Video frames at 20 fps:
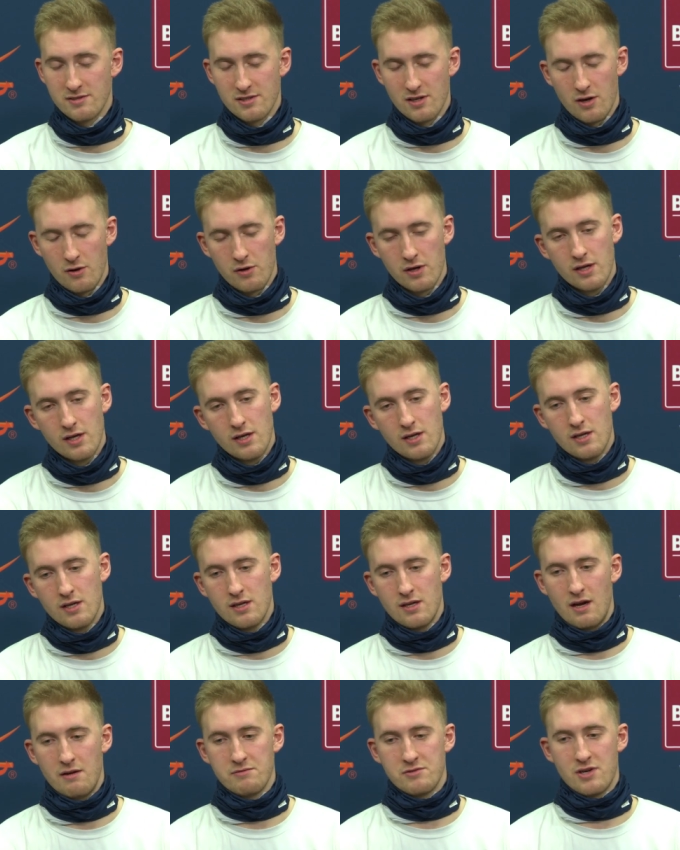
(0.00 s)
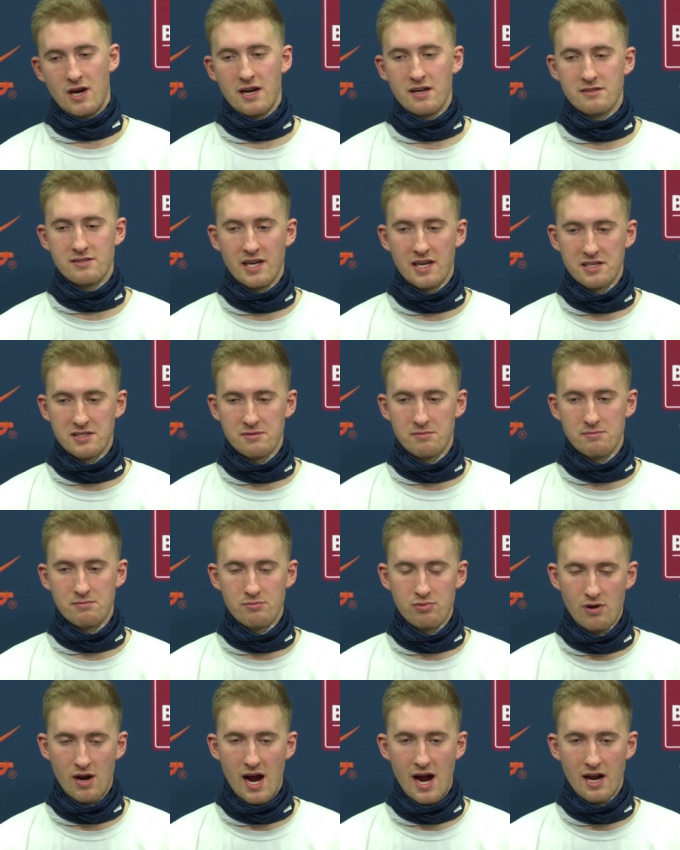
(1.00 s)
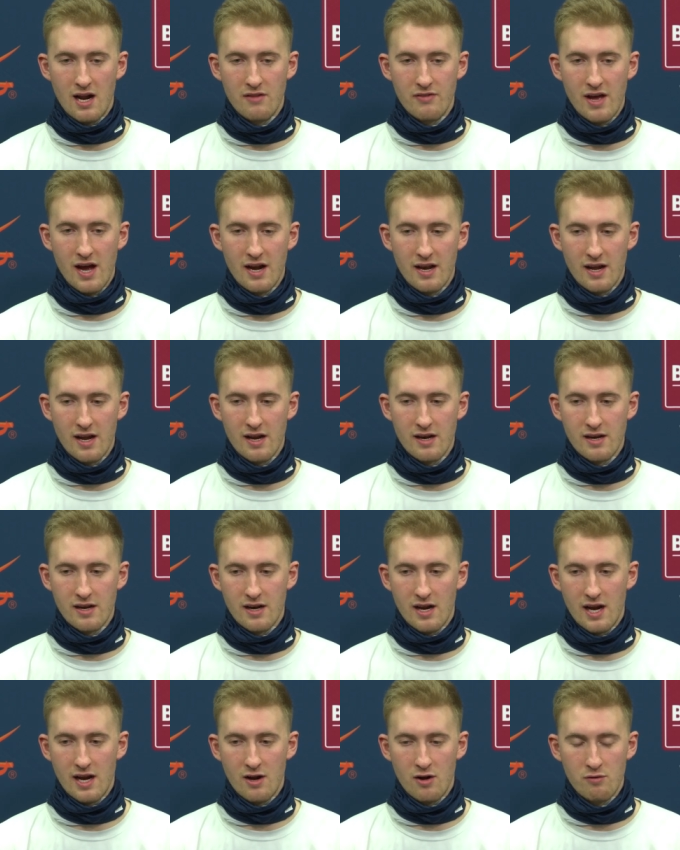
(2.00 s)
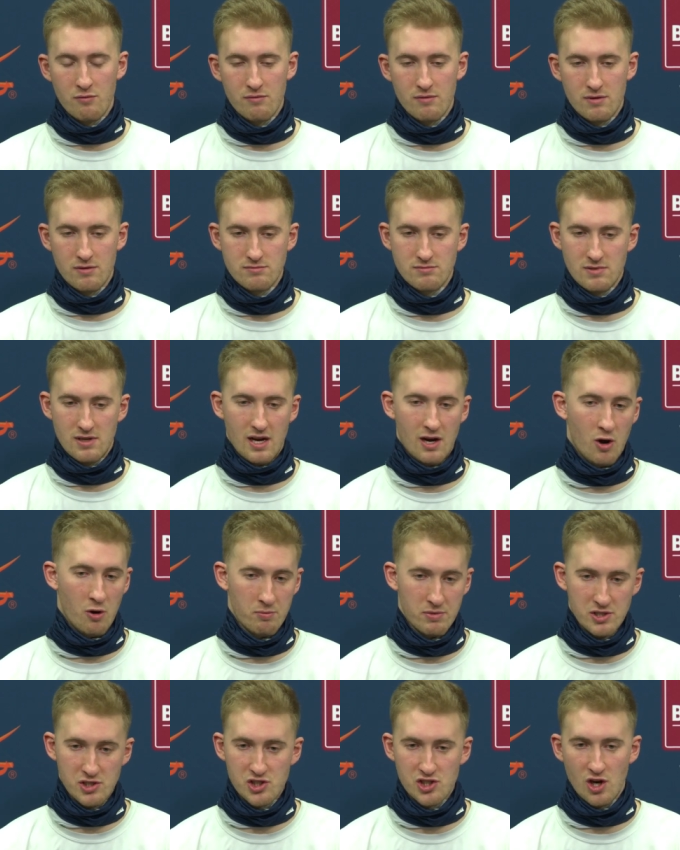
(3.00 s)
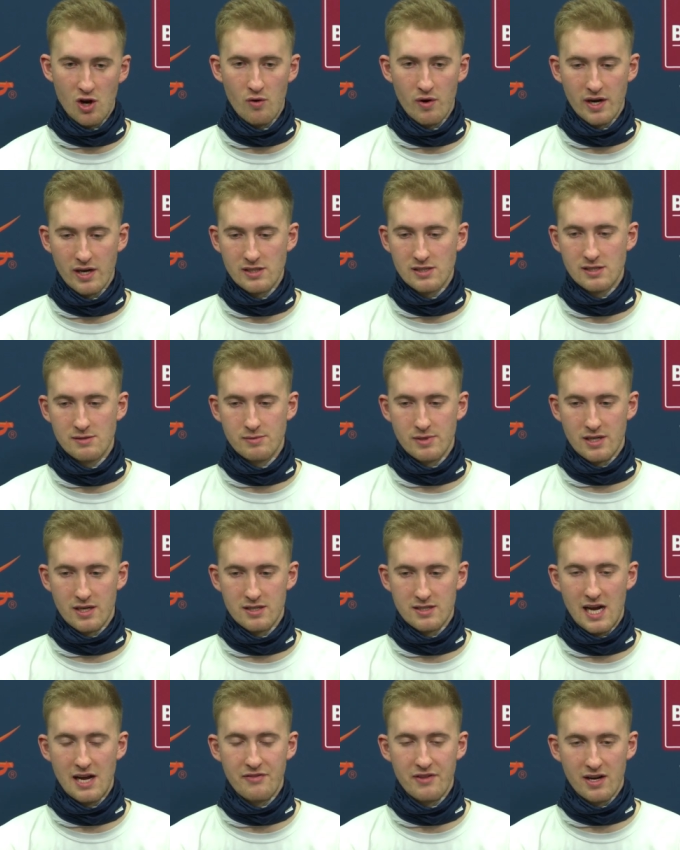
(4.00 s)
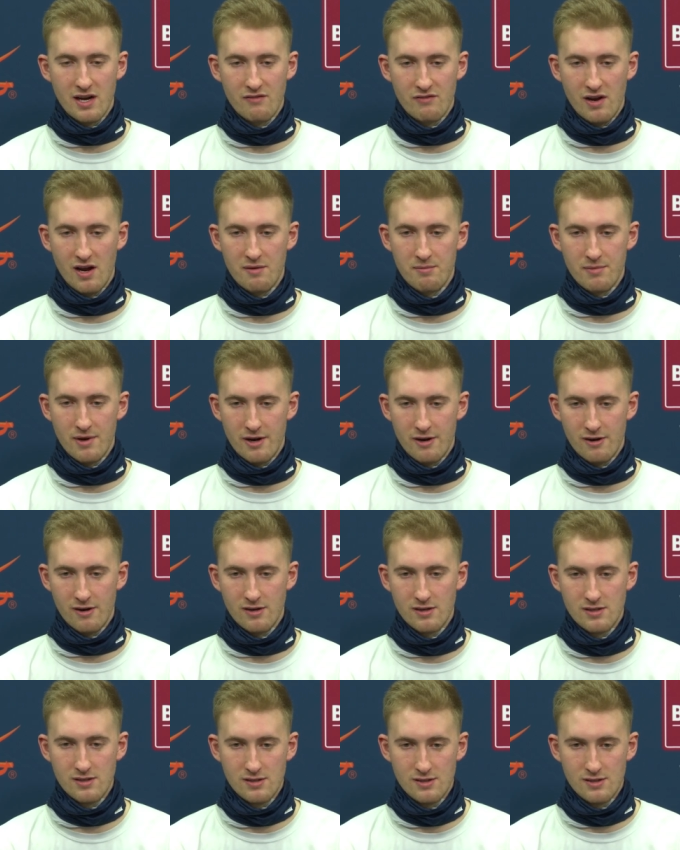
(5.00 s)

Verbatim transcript: So I've tried to take some pride on that end, and I hope I hope it's showing because I think I've gotten better.